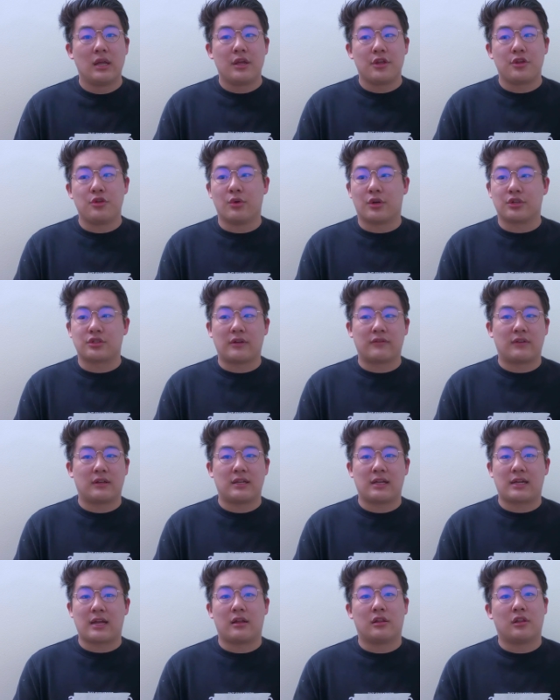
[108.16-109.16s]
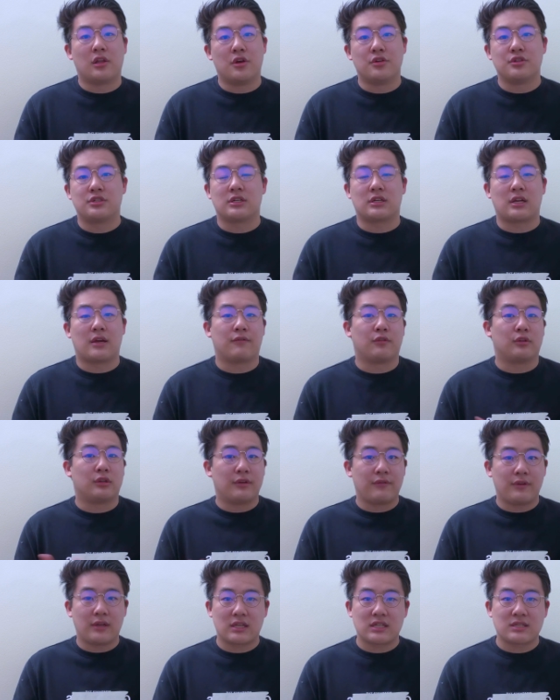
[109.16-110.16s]
You also have to take out loans to cover
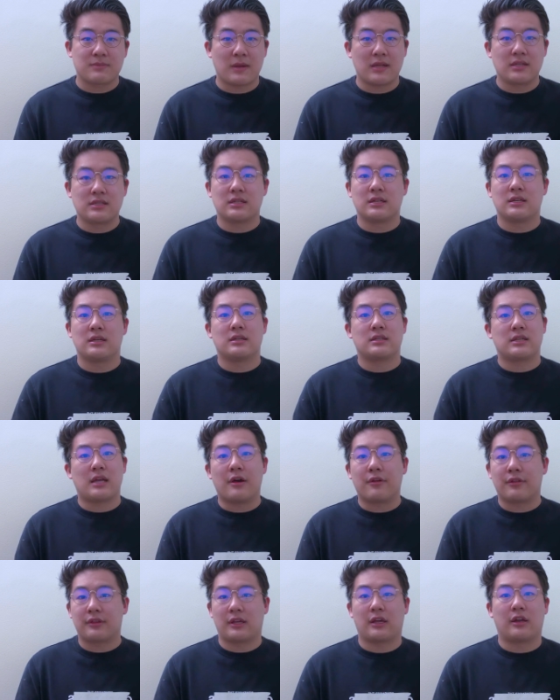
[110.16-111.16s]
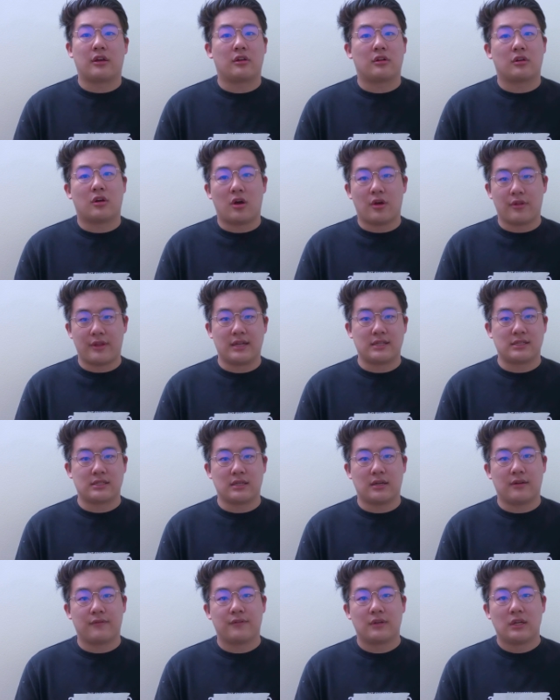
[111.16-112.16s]
living expenses, healthcare, all that
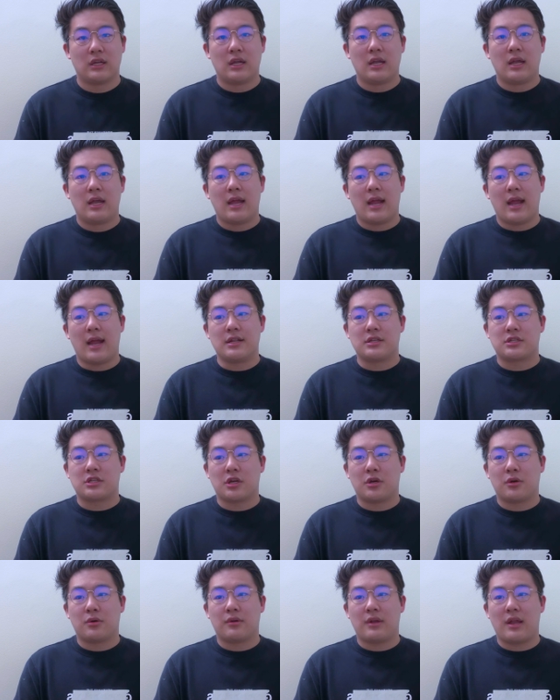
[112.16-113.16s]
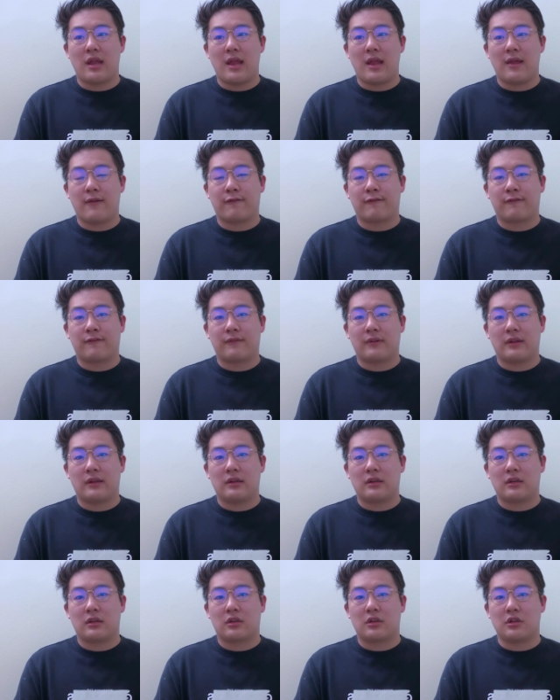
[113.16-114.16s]
stuff. And so if
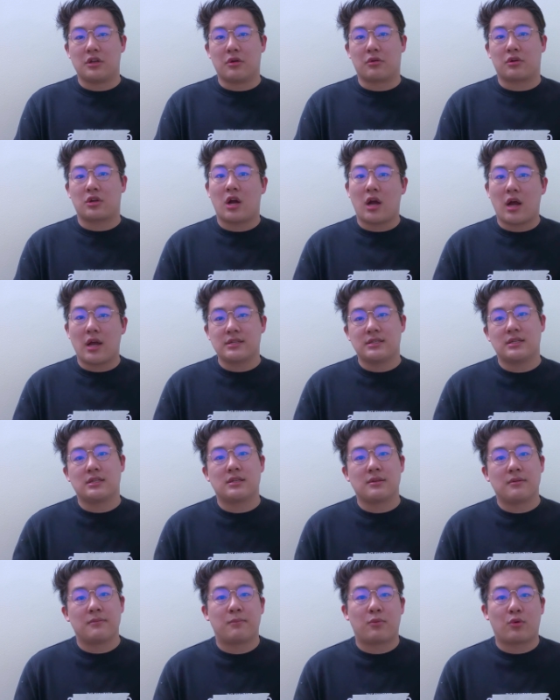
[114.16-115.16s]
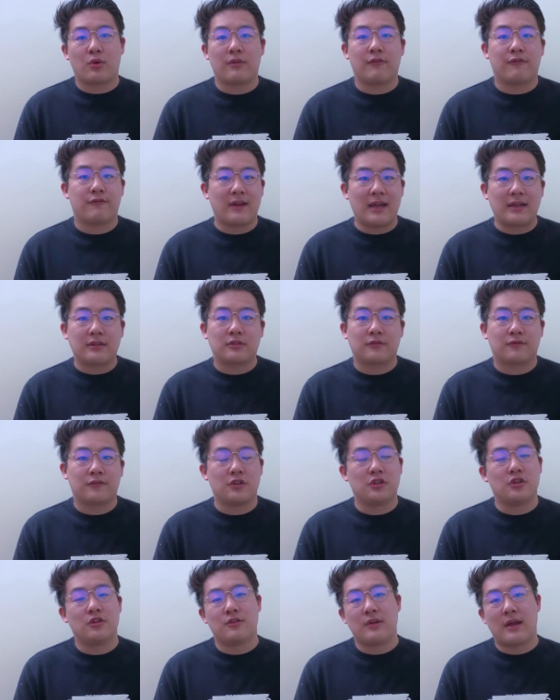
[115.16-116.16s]
you know cost is an important factor for
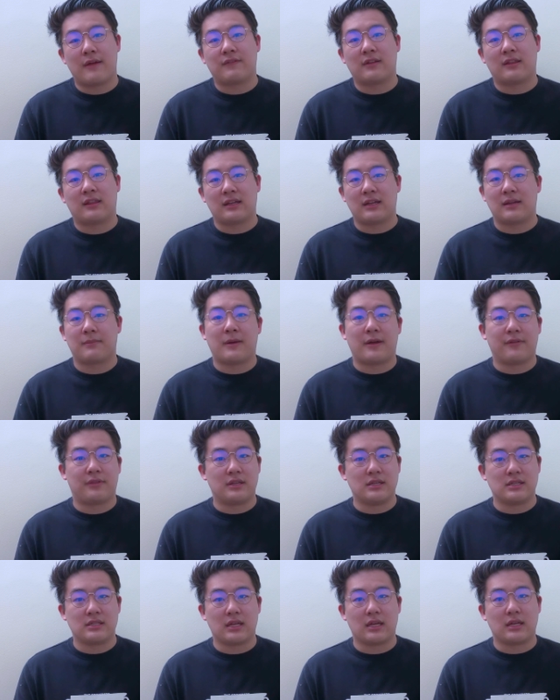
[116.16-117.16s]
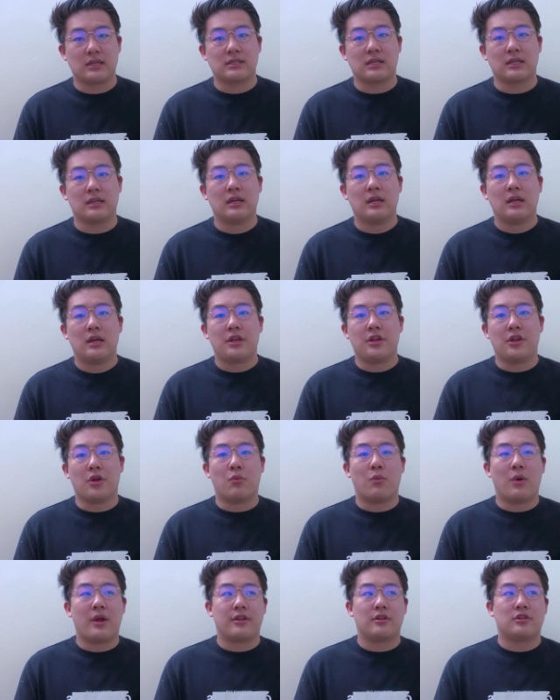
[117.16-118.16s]
you, you have to think about these things and you know
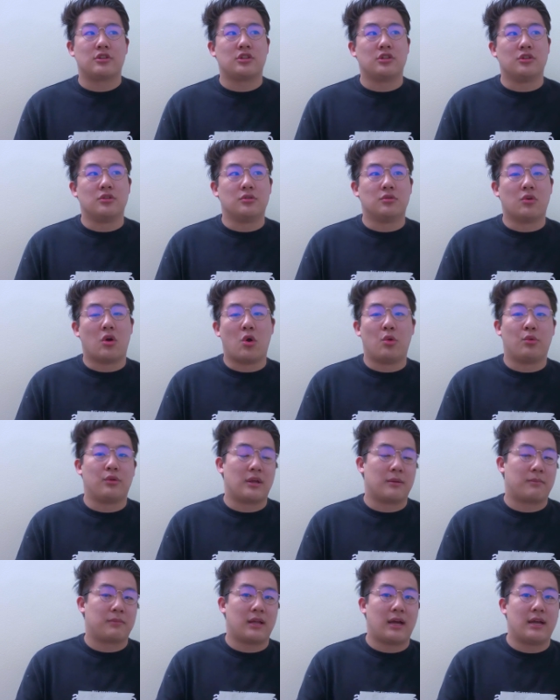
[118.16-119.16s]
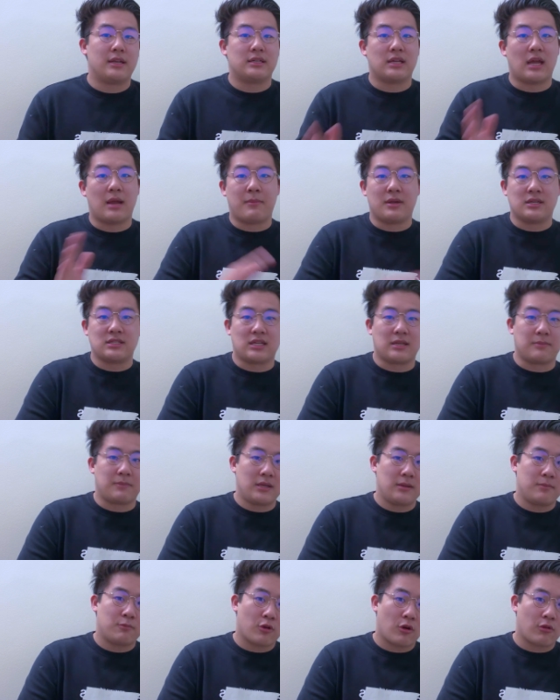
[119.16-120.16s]
whether to only apply to
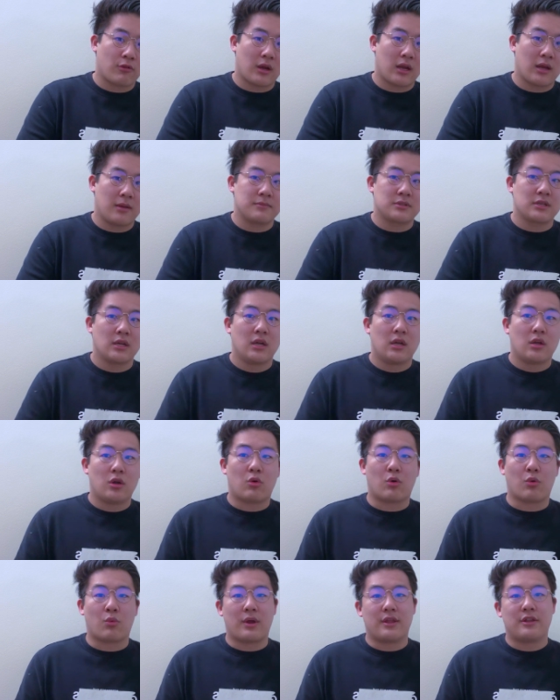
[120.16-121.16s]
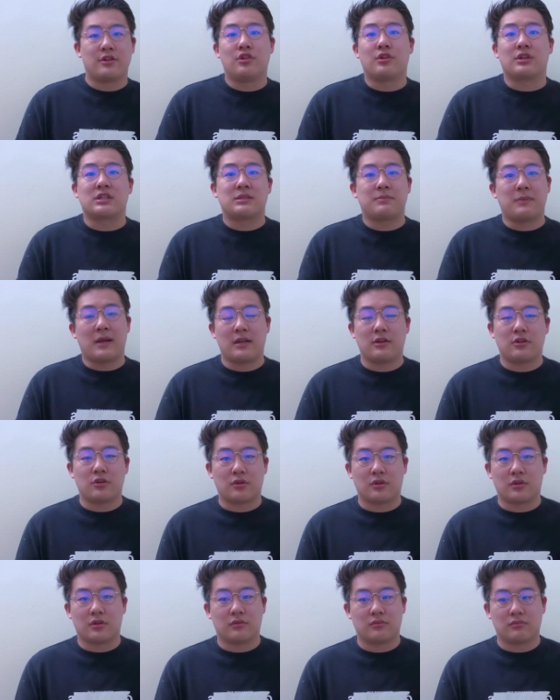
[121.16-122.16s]
MSTP programs or whether to expand
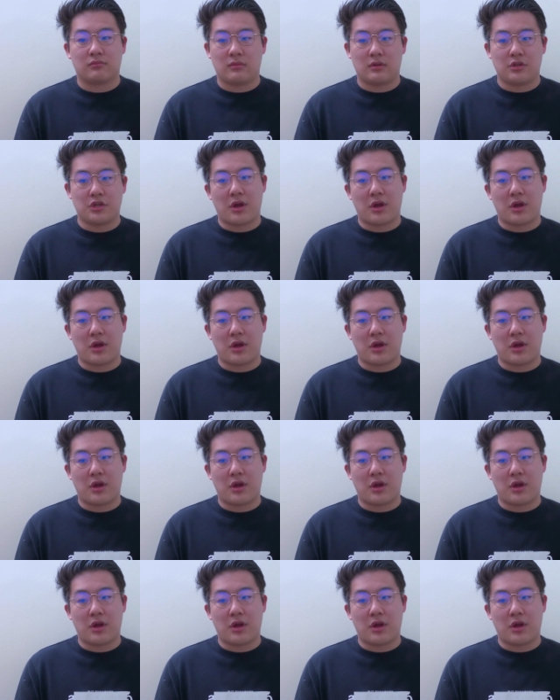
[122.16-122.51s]
your you know